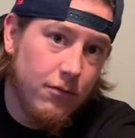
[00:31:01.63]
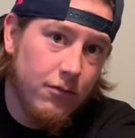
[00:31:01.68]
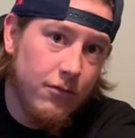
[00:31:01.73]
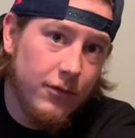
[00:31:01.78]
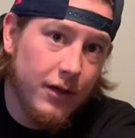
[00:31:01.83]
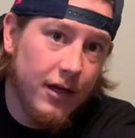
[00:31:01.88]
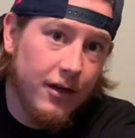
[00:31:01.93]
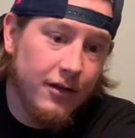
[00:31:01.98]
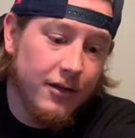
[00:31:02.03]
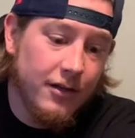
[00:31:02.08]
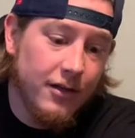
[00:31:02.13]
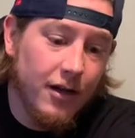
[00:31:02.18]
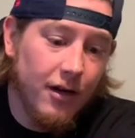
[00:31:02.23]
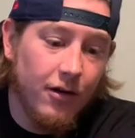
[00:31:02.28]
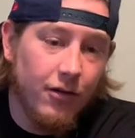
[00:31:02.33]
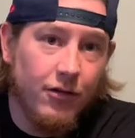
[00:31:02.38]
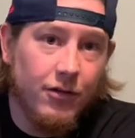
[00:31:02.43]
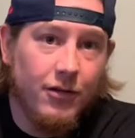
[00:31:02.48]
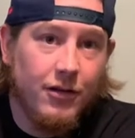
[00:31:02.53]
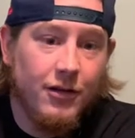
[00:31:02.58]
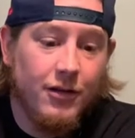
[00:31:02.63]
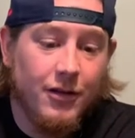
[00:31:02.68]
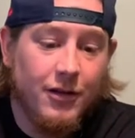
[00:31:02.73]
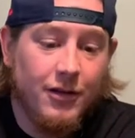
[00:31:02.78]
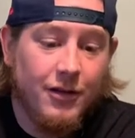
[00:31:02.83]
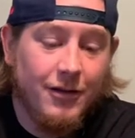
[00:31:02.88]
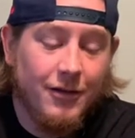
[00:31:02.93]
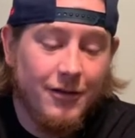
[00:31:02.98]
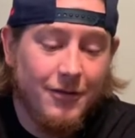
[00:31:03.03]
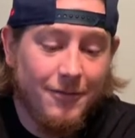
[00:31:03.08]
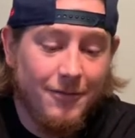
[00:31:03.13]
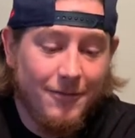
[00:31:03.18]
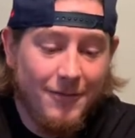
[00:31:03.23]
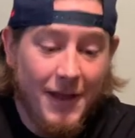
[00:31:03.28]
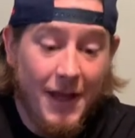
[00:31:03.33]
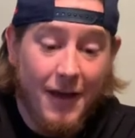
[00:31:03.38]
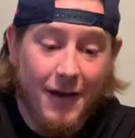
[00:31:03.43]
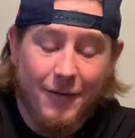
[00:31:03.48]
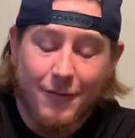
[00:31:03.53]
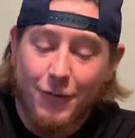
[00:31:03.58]
there you go.
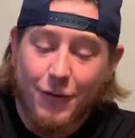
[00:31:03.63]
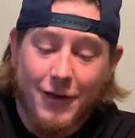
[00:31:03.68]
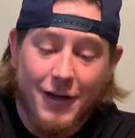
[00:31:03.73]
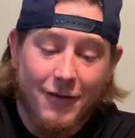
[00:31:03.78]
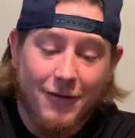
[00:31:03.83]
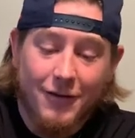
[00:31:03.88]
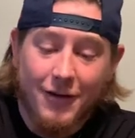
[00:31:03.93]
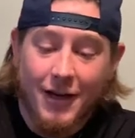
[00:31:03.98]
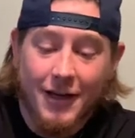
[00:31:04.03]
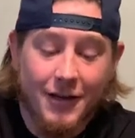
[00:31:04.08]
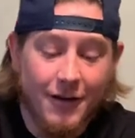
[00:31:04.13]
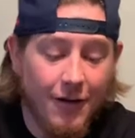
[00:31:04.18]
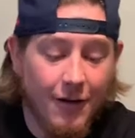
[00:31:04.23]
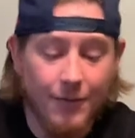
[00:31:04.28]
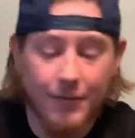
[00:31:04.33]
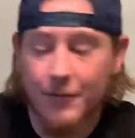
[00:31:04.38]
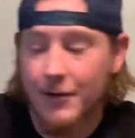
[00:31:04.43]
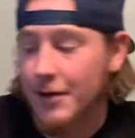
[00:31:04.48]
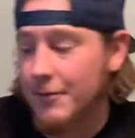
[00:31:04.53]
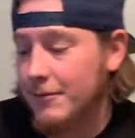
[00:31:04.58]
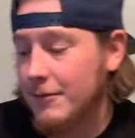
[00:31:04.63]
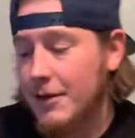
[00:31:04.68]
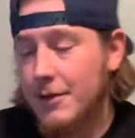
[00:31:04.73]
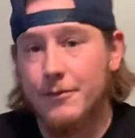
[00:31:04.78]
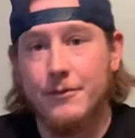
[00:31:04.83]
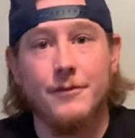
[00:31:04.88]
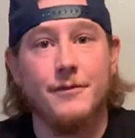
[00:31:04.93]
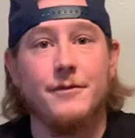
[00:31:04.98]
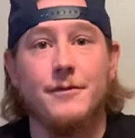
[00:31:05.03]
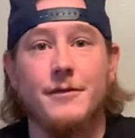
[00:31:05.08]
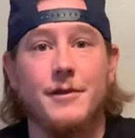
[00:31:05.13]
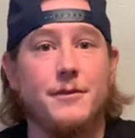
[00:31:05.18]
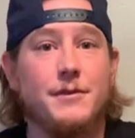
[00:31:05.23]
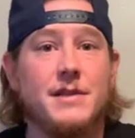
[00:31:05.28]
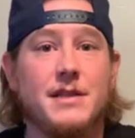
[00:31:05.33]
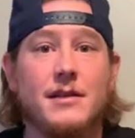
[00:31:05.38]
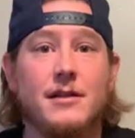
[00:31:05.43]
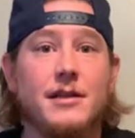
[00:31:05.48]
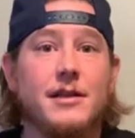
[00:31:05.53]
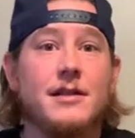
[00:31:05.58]
Yeah, whatever. I know I'm, I'm, I'm, I'm
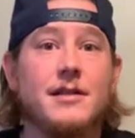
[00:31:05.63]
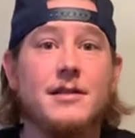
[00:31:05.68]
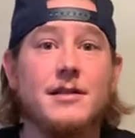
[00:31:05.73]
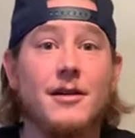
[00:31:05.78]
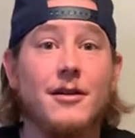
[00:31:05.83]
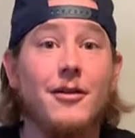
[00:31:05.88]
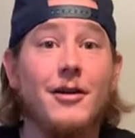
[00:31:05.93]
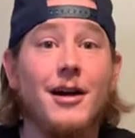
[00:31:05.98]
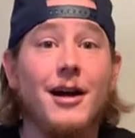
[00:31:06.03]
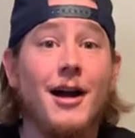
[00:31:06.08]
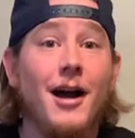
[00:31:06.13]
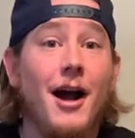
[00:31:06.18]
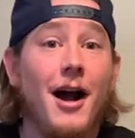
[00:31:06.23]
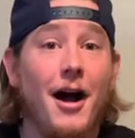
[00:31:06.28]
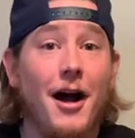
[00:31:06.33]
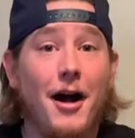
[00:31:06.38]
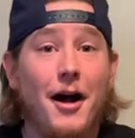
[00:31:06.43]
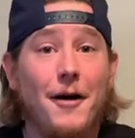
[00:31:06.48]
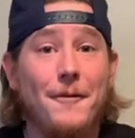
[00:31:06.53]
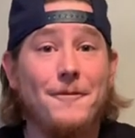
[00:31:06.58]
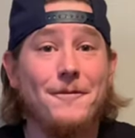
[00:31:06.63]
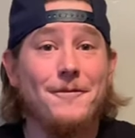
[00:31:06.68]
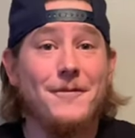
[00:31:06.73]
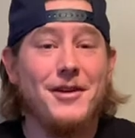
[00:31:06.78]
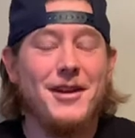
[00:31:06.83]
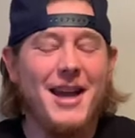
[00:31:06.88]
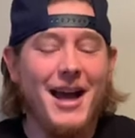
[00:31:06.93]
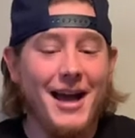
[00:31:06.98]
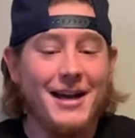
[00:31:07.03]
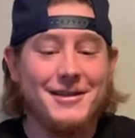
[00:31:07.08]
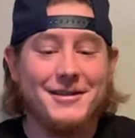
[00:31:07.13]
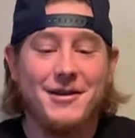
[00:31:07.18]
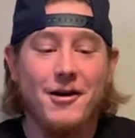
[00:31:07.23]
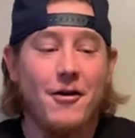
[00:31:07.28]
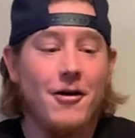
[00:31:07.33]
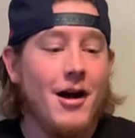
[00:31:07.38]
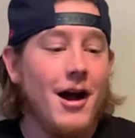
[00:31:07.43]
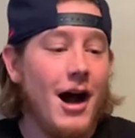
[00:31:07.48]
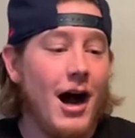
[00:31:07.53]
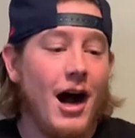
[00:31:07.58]
silly. So, um, but yeah, so
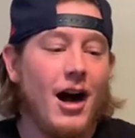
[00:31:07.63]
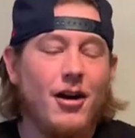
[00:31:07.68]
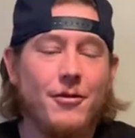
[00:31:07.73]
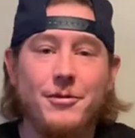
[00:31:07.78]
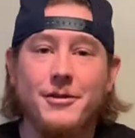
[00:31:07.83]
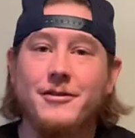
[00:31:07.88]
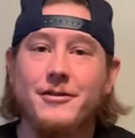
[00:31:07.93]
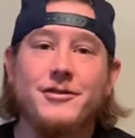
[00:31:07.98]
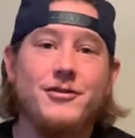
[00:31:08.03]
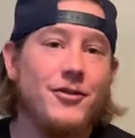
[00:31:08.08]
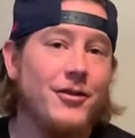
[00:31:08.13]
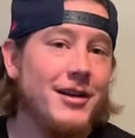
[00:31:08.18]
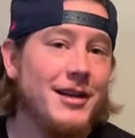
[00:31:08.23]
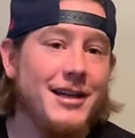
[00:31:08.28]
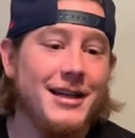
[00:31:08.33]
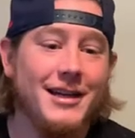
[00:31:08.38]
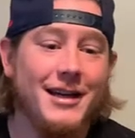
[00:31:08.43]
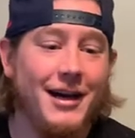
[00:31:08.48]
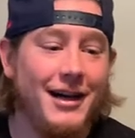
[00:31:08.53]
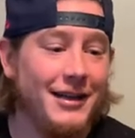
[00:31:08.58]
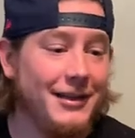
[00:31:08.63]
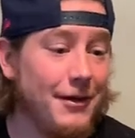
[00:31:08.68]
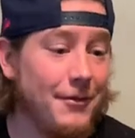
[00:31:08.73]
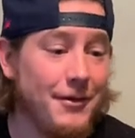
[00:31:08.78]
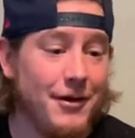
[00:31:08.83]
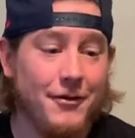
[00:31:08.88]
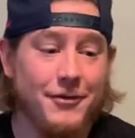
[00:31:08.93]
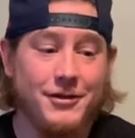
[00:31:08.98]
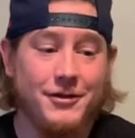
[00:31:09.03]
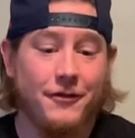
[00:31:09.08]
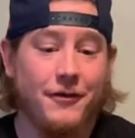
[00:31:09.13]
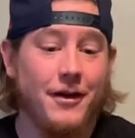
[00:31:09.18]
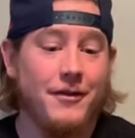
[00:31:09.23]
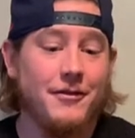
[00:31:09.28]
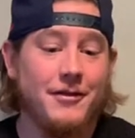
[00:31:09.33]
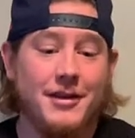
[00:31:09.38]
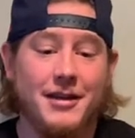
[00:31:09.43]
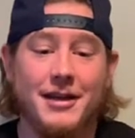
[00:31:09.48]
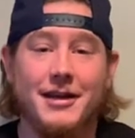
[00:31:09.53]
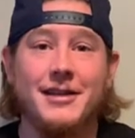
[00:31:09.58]
I hope you enjoyed it. Uh, let me know what your
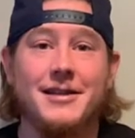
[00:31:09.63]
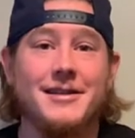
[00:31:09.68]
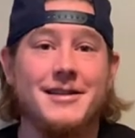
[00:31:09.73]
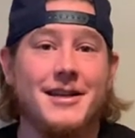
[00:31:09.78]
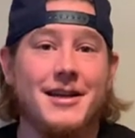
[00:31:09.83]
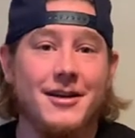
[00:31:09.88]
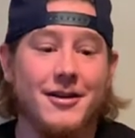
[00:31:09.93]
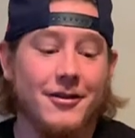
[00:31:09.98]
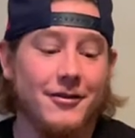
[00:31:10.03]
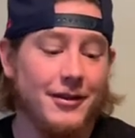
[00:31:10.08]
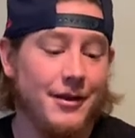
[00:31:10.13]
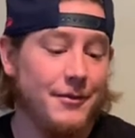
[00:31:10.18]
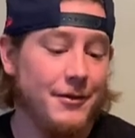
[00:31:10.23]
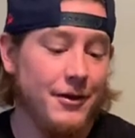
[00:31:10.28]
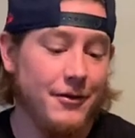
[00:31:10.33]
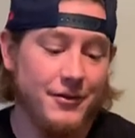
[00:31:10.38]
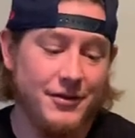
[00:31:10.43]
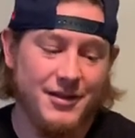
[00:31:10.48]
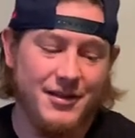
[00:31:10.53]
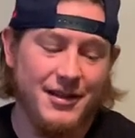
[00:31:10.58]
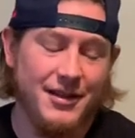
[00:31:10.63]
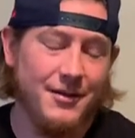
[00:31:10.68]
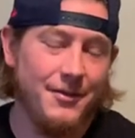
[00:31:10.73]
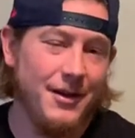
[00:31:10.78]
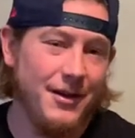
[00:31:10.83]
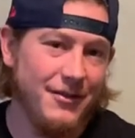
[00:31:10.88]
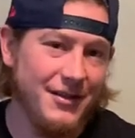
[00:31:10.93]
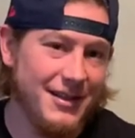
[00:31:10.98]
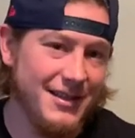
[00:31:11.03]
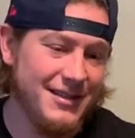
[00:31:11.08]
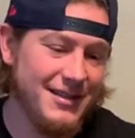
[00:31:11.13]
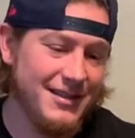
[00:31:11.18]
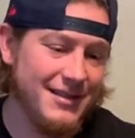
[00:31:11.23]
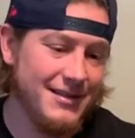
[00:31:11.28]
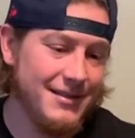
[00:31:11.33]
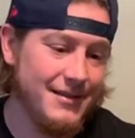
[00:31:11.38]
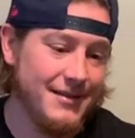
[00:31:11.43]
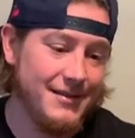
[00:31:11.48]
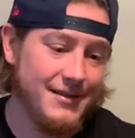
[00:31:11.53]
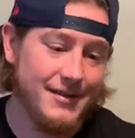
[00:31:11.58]
favorite thing is here. Let me know what you think about this